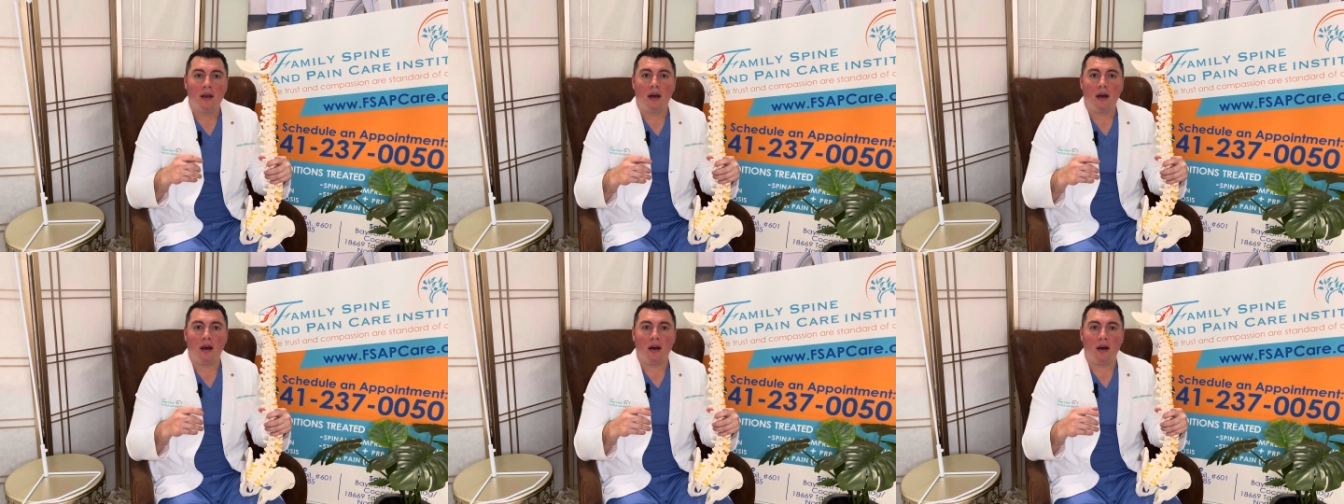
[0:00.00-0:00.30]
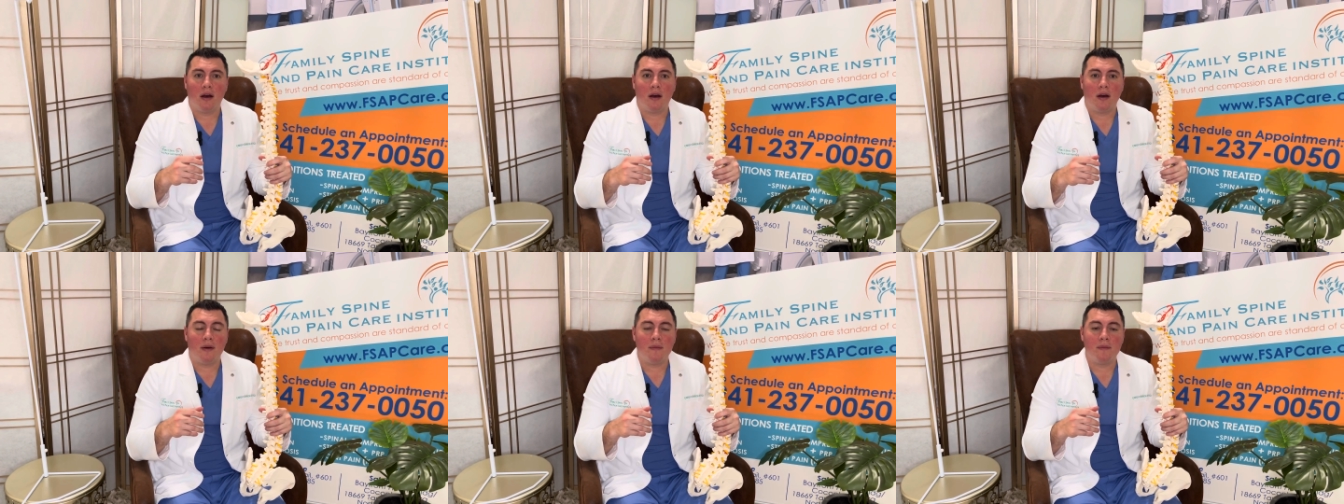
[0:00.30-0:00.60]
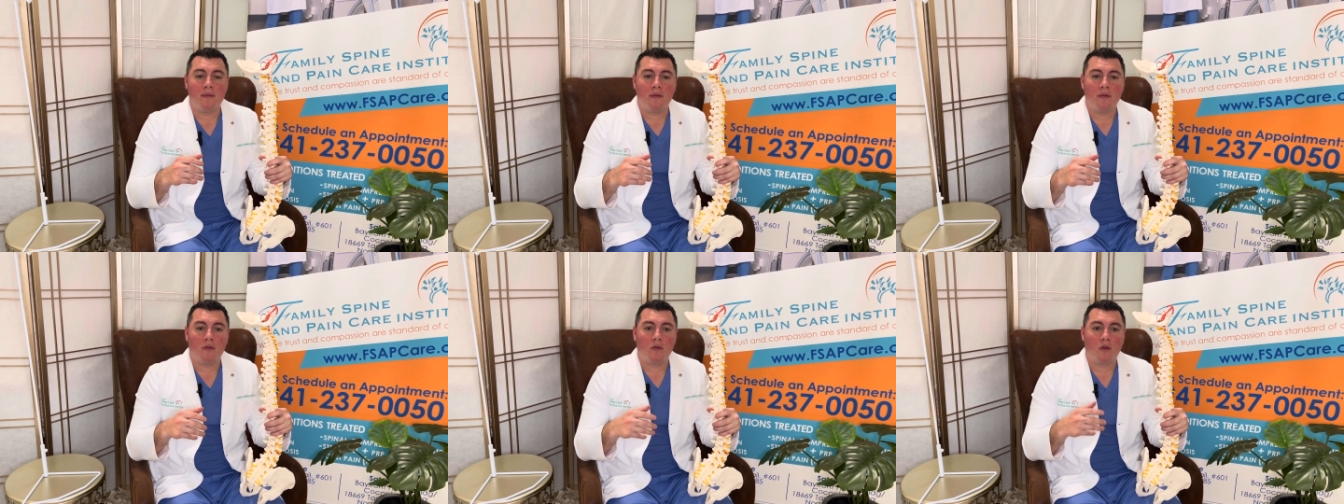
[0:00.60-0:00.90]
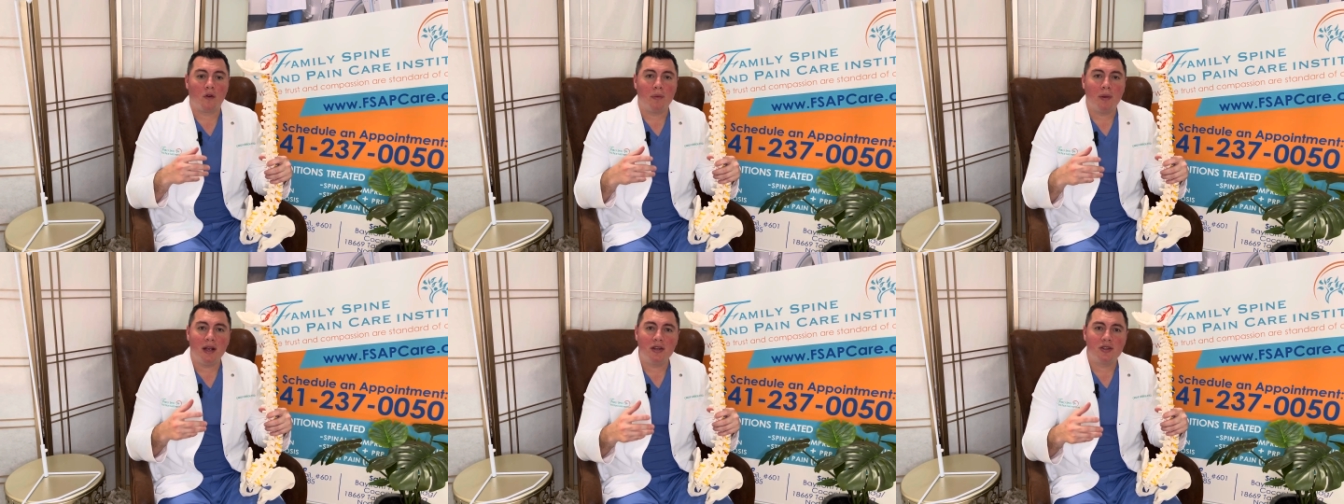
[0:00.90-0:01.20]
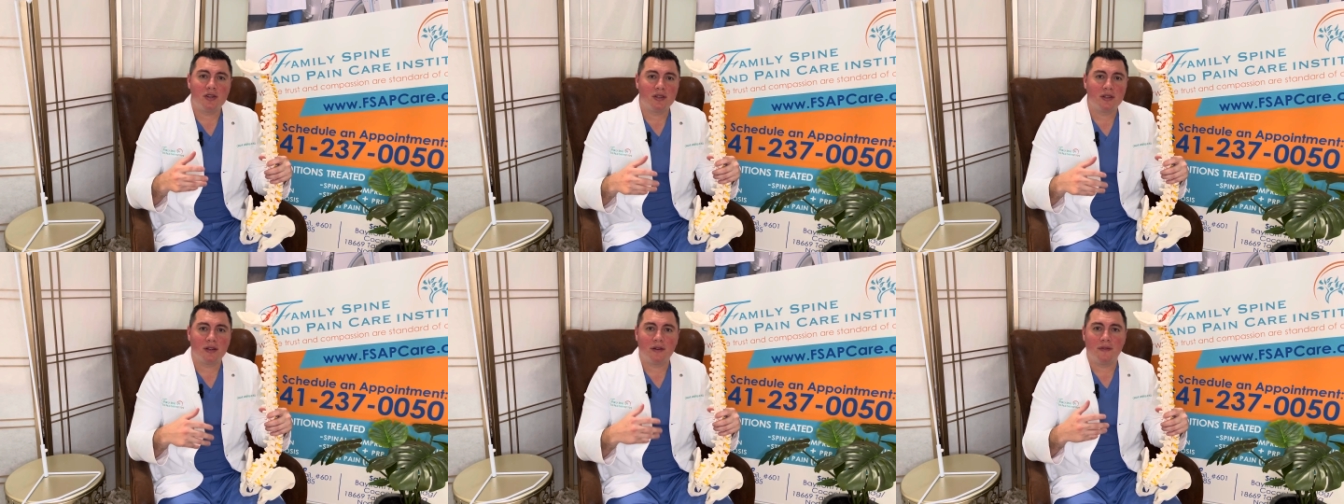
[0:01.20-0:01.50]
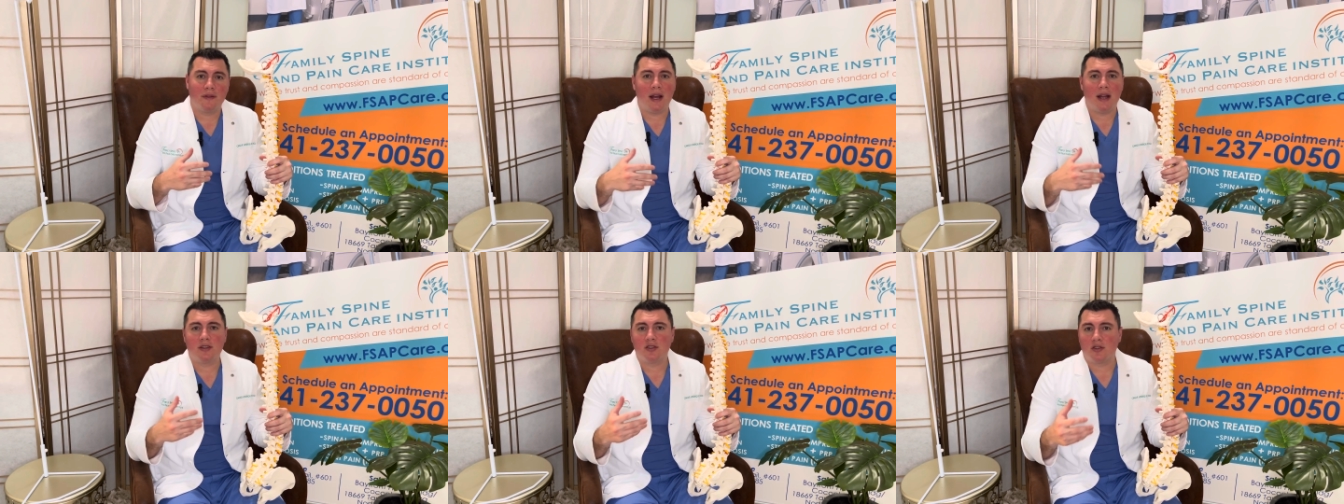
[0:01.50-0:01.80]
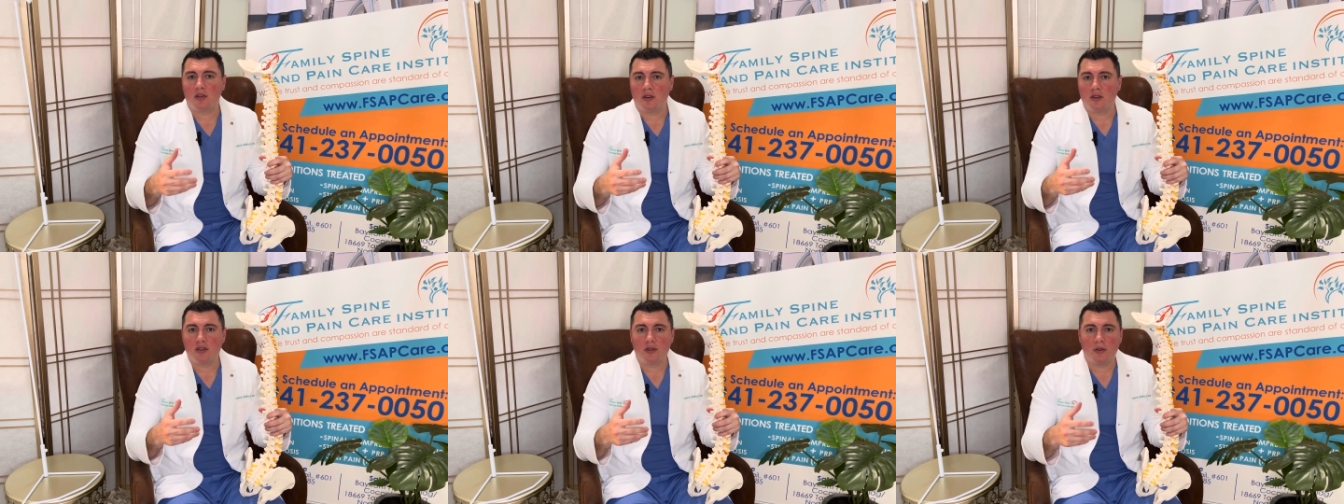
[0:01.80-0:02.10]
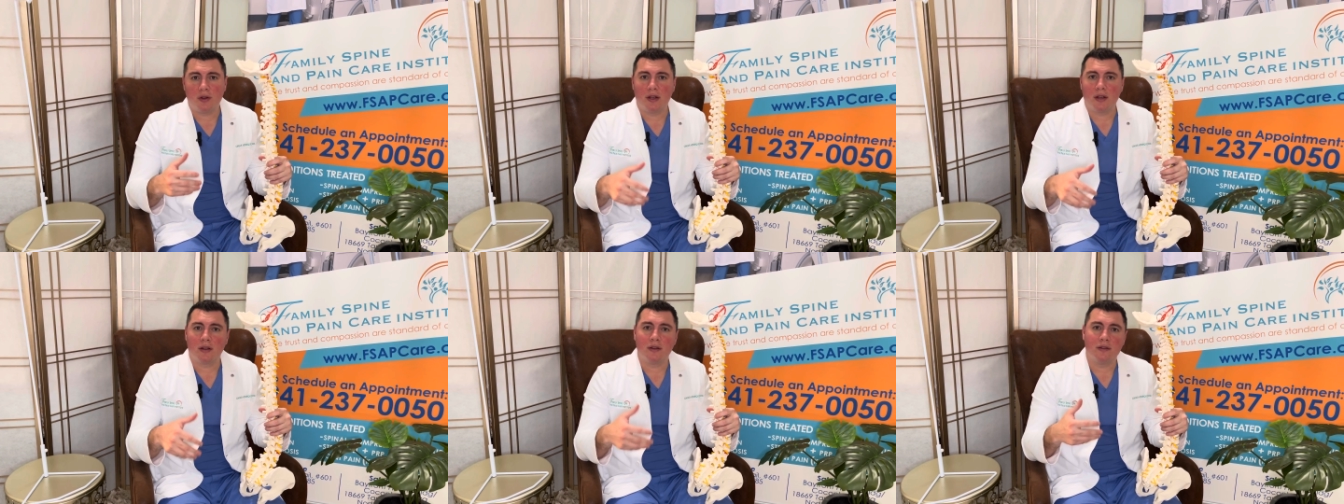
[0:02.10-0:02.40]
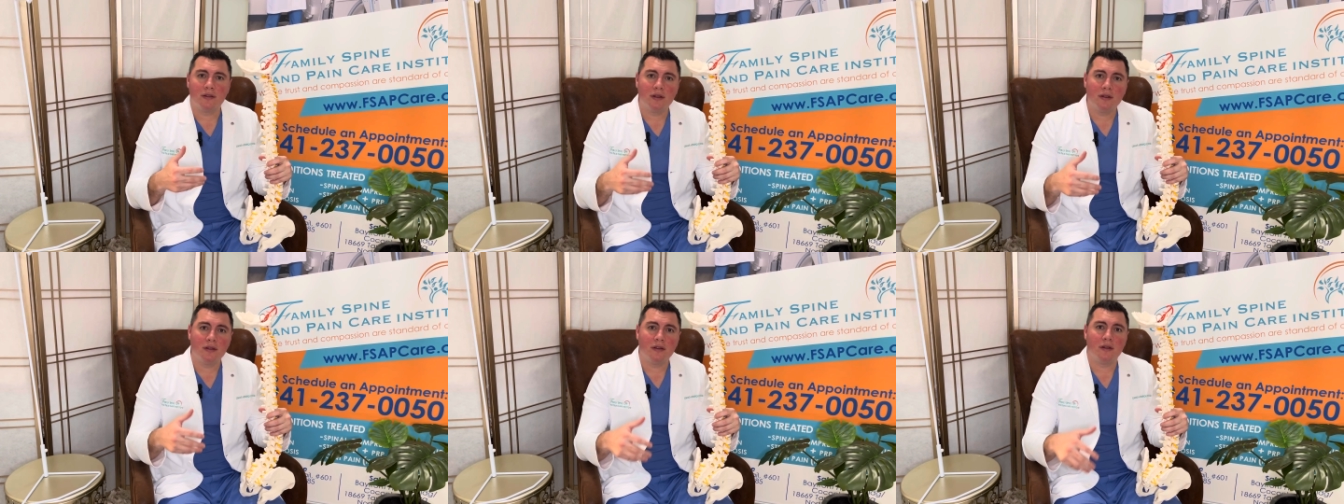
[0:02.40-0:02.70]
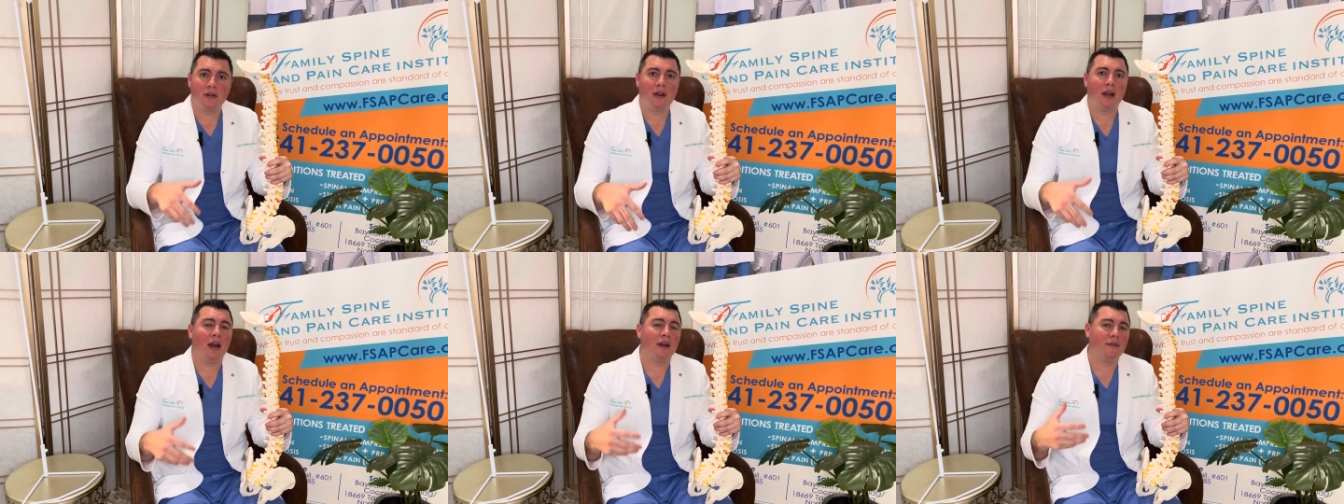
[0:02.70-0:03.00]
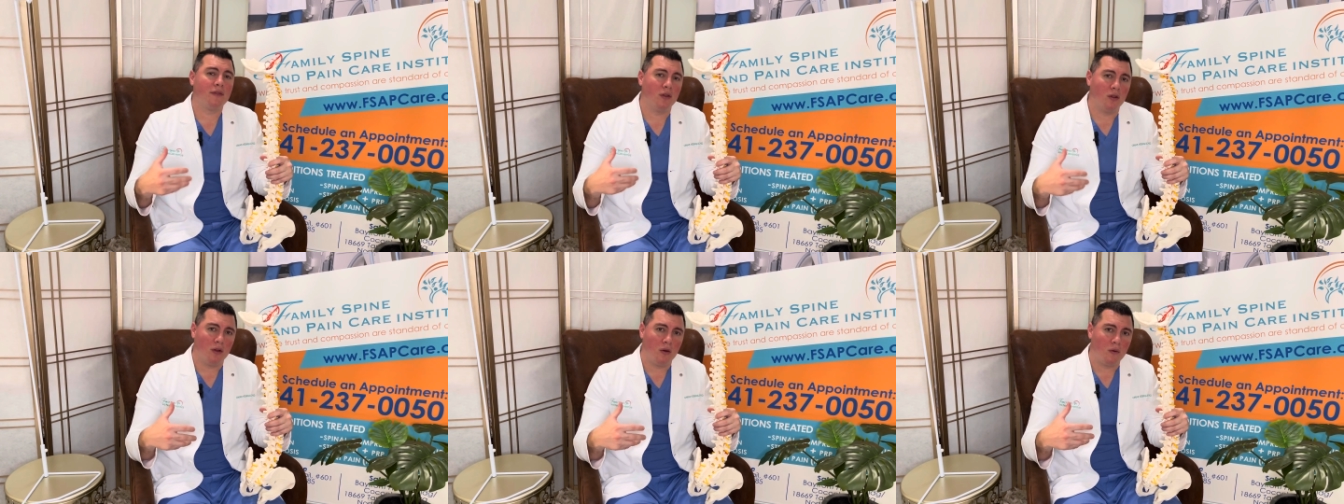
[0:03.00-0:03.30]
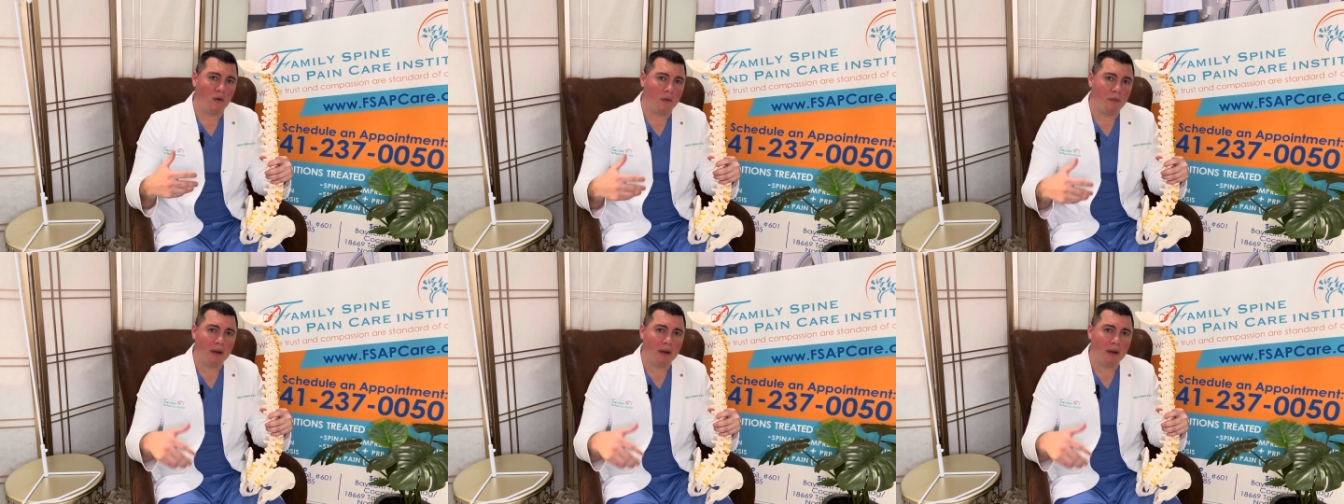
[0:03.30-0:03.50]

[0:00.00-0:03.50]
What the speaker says: for patients that have had surgery and continue to have the lower